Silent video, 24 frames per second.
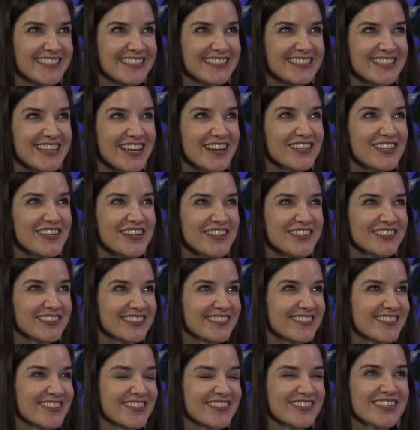tell our
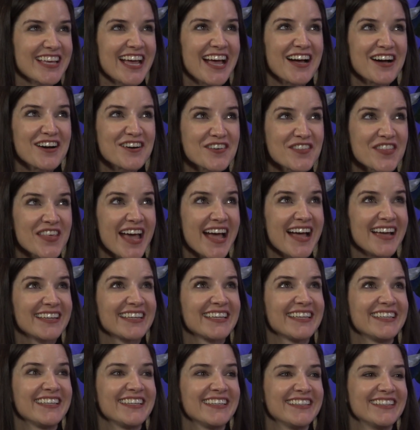listeners how that
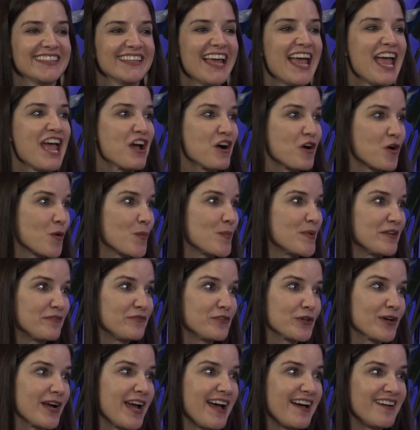can help if
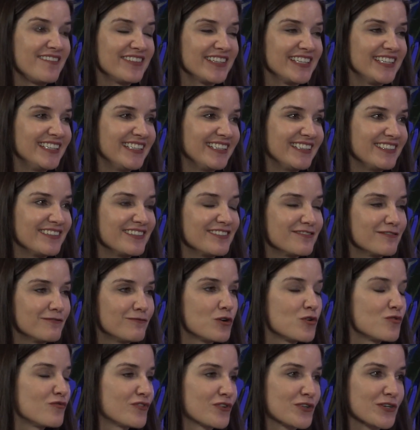you're having
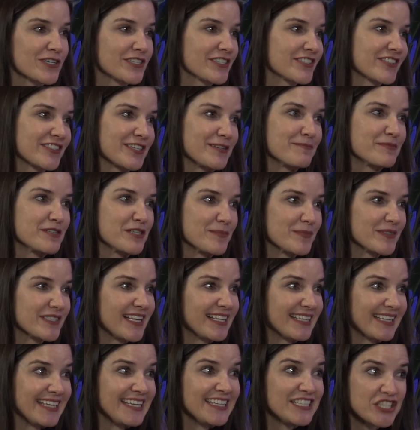vulvar symptoms
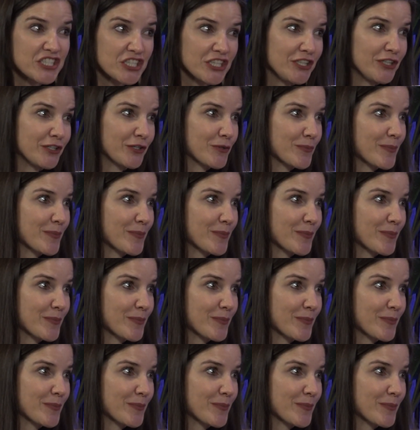like itching or